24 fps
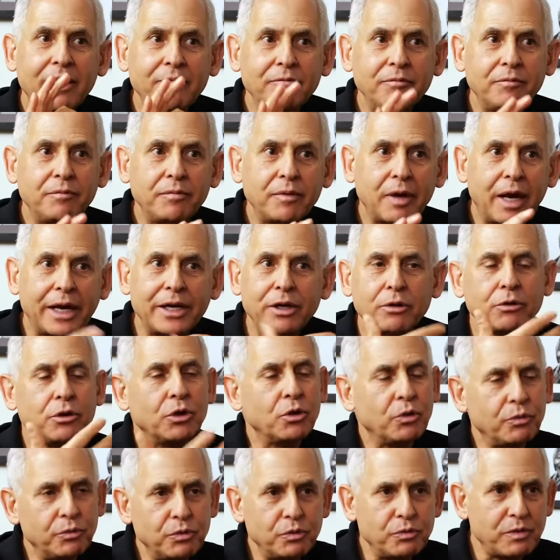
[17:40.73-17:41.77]
have I don't
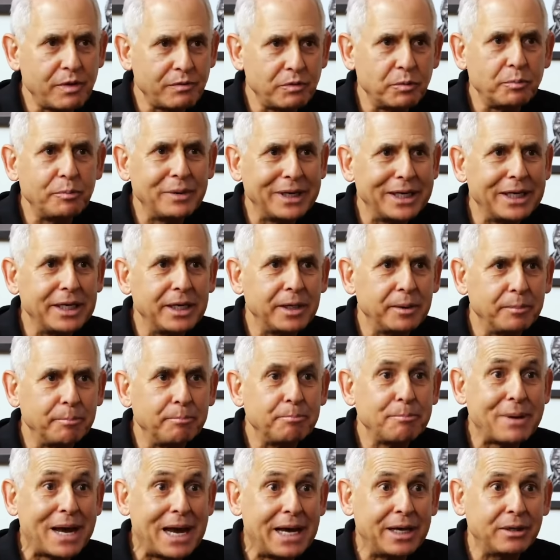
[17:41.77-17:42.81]
know if you've ever been in a
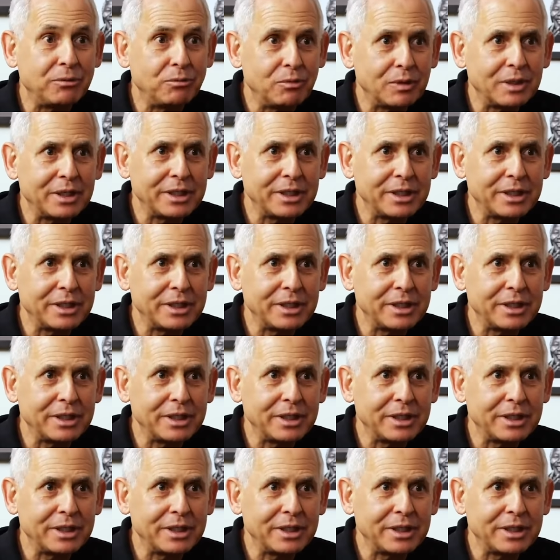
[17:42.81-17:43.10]
bad